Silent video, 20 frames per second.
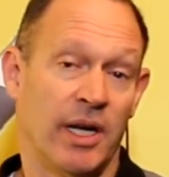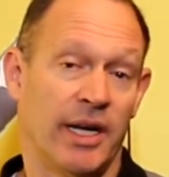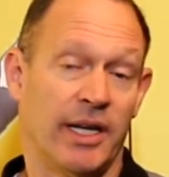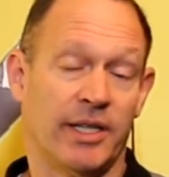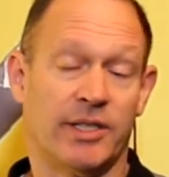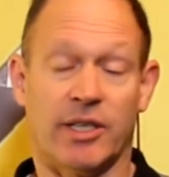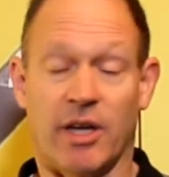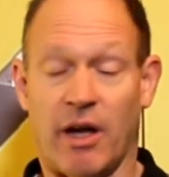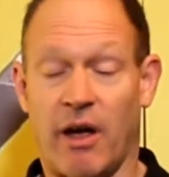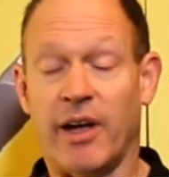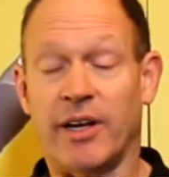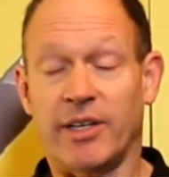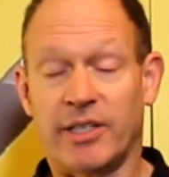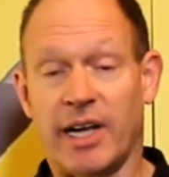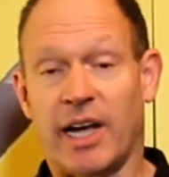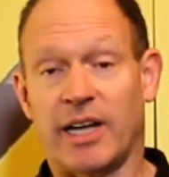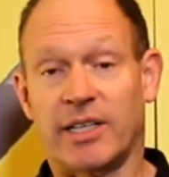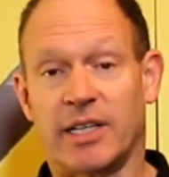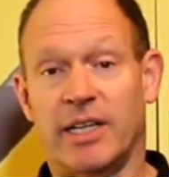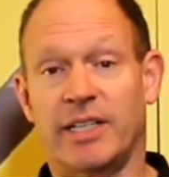It's going
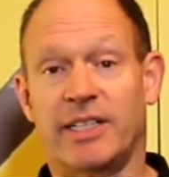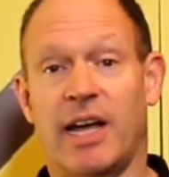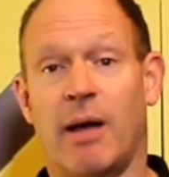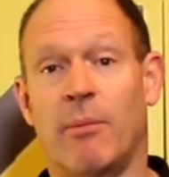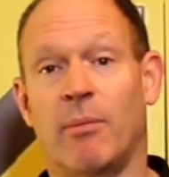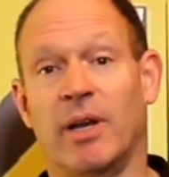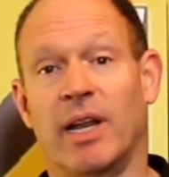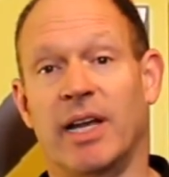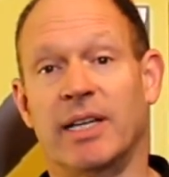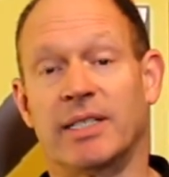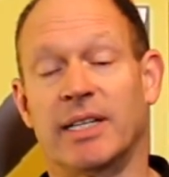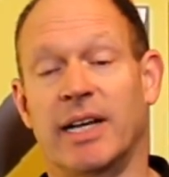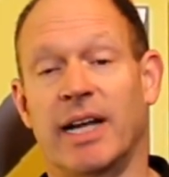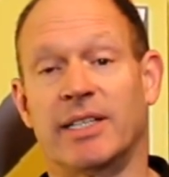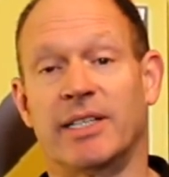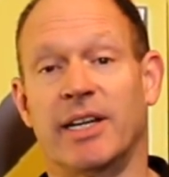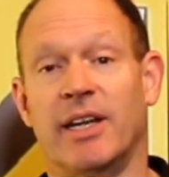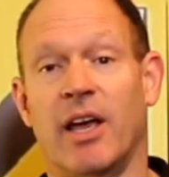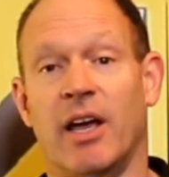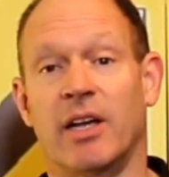to actually tumble as it
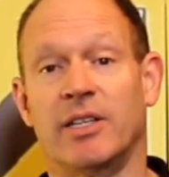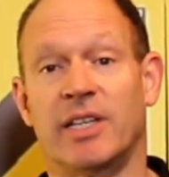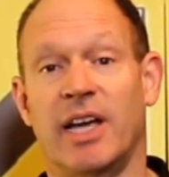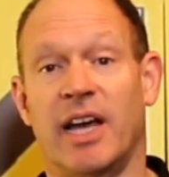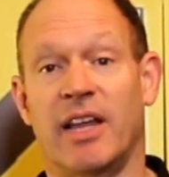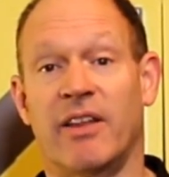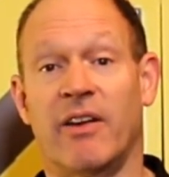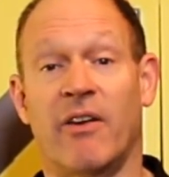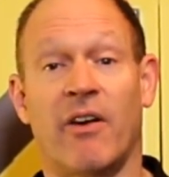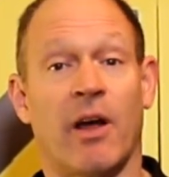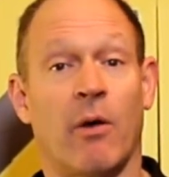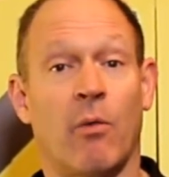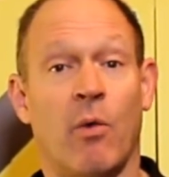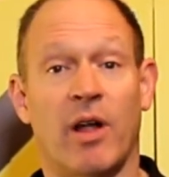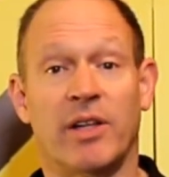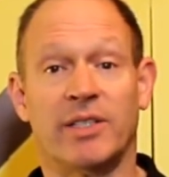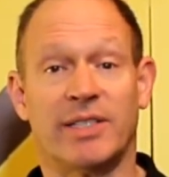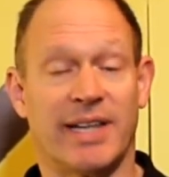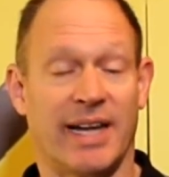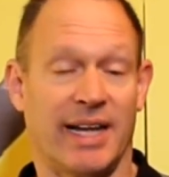actually goes out there, and I
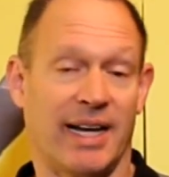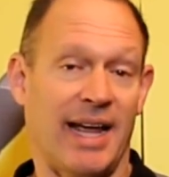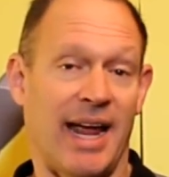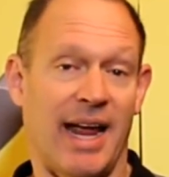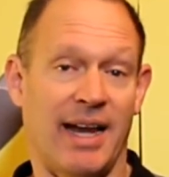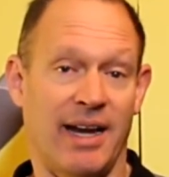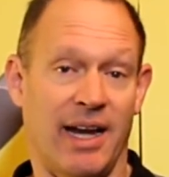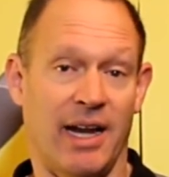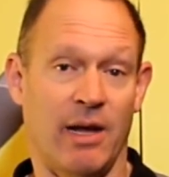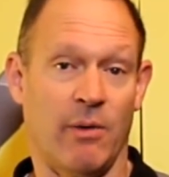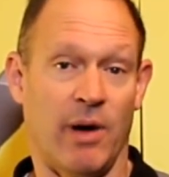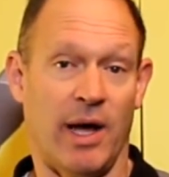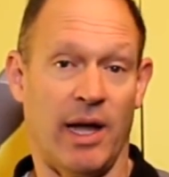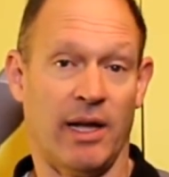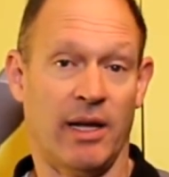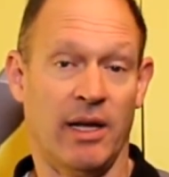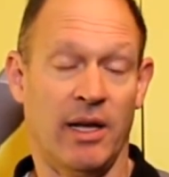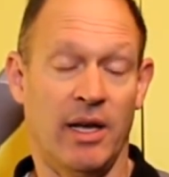won't see it land anyway.